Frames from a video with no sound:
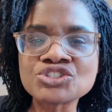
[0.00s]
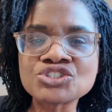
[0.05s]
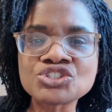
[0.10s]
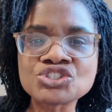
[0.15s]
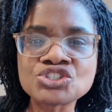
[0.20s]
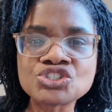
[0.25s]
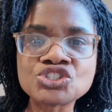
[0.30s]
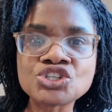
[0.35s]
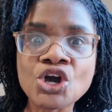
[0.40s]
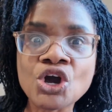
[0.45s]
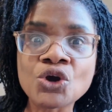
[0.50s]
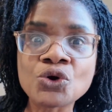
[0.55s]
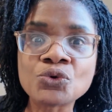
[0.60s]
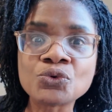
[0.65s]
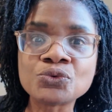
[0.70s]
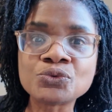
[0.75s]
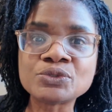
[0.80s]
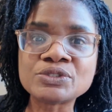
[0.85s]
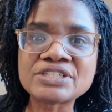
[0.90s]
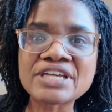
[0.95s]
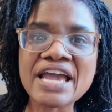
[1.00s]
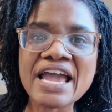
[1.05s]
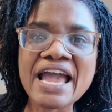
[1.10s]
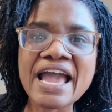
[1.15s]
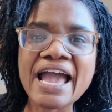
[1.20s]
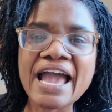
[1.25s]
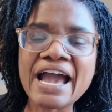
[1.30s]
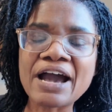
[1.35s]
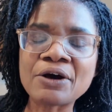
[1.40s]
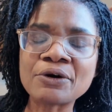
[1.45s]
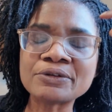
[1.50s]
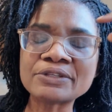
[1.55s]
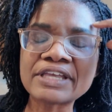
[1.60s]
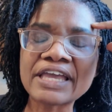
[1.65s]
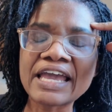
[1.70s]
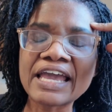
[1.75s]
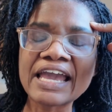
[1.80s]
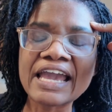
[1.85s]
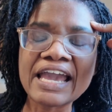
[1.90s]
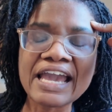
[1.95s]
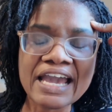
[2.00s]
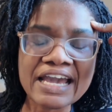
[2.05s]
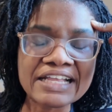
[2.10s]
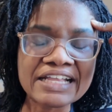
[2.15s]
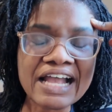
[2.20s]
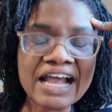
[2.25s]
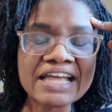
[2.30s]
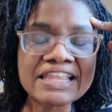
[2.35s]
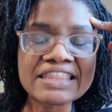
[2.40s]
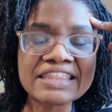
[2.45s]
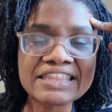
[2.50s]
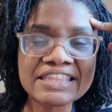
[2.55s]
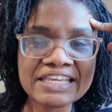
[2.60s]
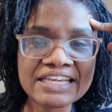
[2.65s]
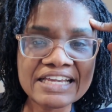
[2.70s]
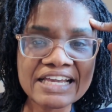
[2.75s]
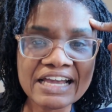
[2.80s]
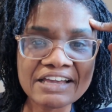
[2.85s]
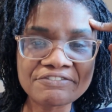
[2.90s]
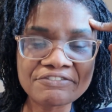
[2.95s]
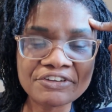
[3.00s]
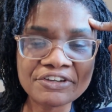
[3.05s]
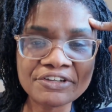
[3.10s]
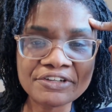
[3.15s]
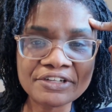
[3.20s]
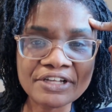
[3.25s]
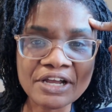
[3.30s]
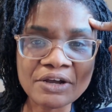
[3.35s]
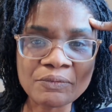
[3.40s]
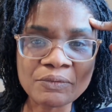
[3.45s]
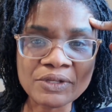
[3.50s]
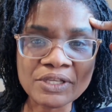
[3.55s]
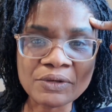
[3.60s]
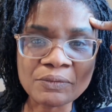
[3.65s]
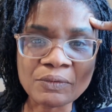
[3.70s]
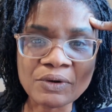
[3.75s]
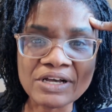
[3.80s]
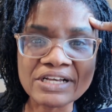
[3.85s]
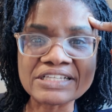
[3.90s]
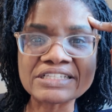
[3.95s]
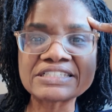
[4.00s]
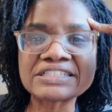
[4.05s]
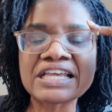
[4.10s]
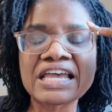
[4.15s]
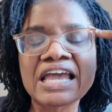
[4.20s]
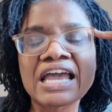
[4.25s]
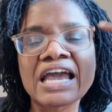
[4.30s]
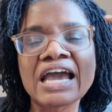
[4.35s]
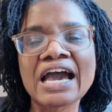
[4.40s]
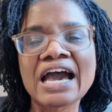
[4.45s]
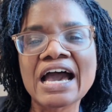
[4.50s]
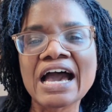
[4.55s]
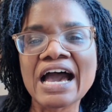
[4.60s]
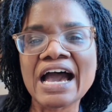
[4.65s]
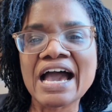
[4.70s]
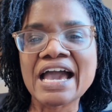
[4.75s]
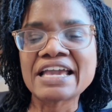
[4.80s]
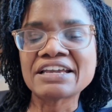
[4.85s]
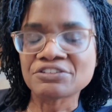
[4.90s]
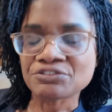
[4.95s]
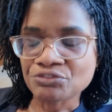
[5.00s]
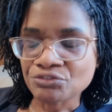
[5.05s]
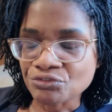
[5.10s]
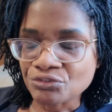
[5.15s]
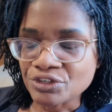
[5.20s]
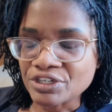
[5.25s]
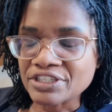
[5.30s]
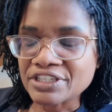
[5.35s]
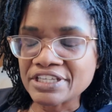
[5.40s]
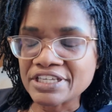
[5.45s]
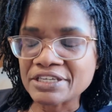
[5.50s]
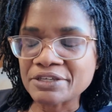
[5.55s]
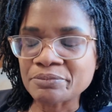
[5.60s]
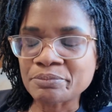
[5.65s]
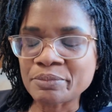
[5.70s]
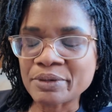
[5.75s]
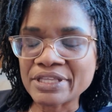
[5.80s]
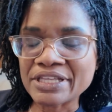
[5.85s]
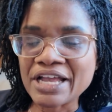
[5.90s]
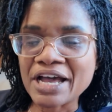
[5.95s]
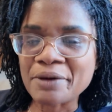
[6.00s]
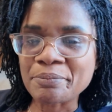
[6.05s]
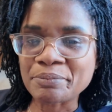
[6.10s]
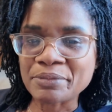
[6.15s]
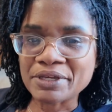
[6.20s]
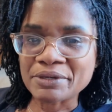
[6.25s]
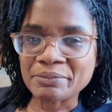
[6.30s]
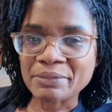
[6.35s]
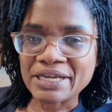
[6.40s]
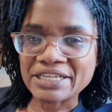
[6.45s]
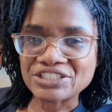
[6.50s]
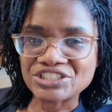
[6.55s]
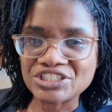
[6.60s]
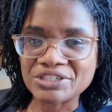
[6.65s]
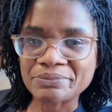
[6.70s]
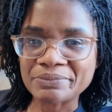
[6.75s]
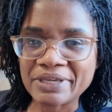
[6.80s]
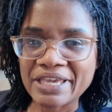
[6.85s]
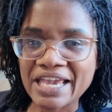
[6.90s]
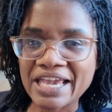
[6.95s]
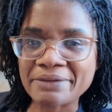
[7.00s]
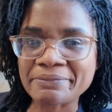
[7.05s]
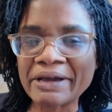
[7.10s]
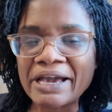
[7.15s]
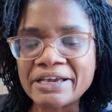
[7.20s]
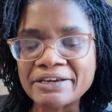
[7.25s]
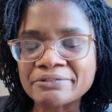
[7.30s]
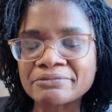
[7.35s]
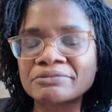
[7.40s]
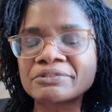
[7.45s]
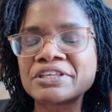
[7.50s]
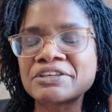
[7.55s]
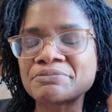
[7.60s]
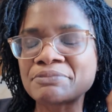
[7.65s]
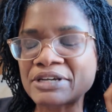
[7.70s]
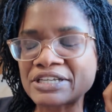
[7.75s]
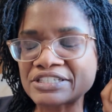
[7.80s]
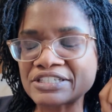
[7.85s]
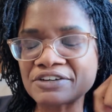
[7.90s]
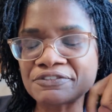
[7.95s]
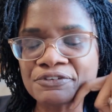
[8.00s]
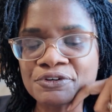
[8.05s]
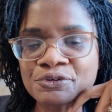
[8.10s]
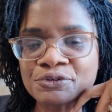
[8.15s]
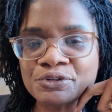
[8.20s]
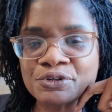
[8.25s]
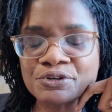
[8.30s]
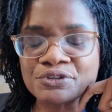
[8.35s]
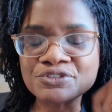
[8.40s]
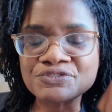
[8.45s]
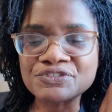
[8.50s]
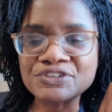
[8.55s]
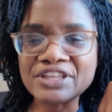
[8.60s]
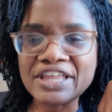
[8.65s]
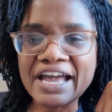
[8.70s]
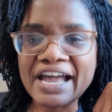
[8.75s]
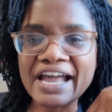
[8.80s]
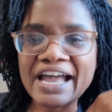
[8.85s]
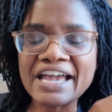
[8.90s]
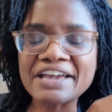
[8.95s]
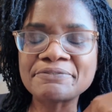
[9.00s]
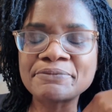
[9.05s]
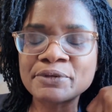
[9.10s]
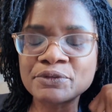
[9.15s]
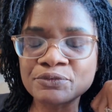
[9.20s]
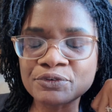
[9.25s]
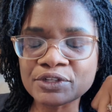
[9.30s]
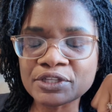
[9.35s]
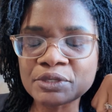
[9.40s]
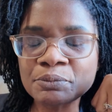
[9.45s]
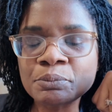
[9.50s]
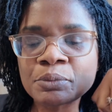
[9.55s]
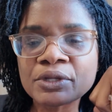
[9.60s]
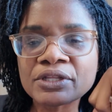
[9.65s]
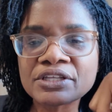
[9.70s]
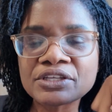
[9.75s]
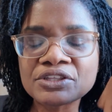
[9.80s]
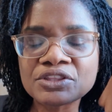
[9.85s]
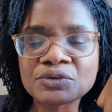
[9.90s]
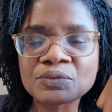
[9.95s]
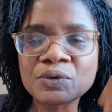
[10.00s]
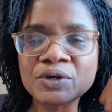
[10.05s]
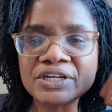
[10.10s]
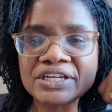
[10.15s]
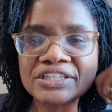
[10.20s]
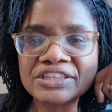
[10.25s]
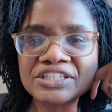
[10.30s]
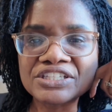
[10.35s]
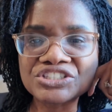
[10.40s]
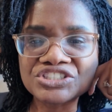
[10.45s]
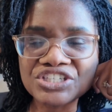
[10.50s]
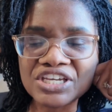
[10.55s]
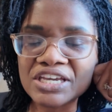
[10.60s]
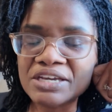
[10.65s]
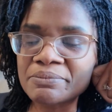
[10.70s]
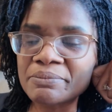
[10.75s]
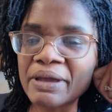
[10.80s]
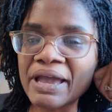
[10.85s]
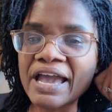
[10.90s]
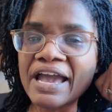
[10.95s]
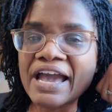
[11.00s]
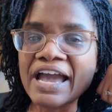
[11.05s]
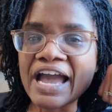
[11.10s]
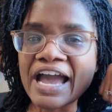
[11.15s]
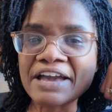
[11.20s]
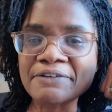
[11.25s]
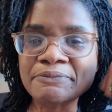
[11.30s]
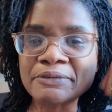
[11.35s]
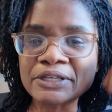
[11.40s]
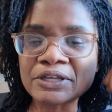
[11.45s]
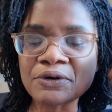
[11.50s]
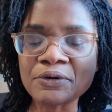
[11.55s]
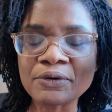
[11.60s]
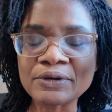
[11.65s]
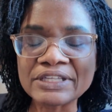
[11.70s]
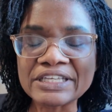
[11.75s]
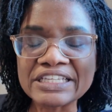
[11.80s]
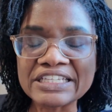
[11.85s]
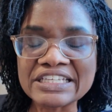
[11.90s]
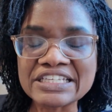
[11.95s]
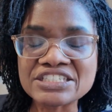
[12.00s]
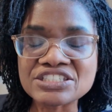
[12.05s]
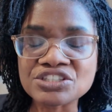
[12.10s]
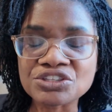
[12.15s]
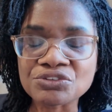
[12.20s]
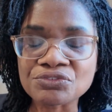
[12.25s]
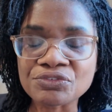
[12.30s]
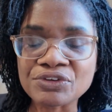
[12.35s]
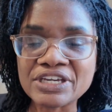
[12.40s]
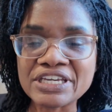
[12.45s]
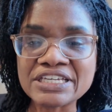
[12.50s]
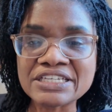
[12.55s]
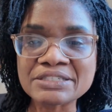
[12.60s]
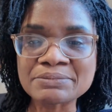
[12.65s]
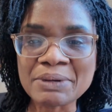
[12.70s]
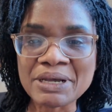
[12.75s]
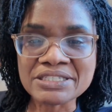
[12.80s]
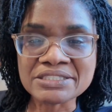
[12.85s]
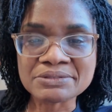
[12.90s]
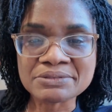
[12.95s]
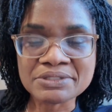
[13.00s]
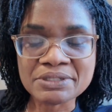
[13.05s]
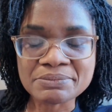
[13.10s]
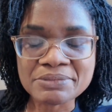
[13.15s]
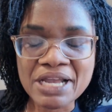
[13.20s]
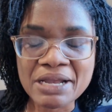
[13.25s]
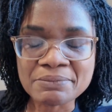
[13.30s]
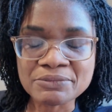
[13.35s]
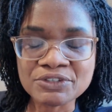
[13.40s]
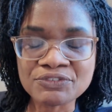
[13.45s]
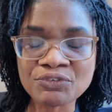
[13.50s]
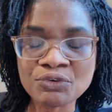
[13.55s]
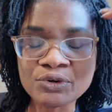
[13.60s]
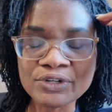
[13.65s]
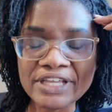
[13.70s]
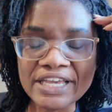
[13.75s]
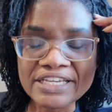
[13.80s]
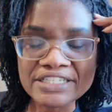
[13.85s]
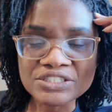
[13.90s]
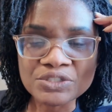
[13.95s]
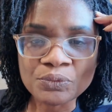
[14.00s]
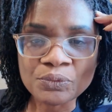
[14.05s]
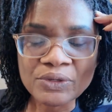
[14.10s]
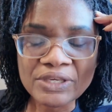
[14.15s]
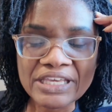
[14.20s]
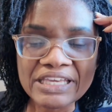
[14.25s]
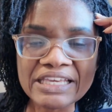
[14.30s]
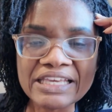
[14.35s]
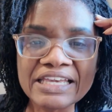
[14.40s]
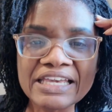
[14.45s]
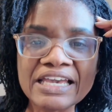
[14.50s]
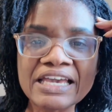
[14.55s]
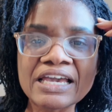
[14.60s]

zoned out. And I think I figured out what it was. I have really been upping my gym game. I give myself kudos for that. I've been really putting in the work at the gym. I've been going at least 3, possibly sometimes 4 days a week,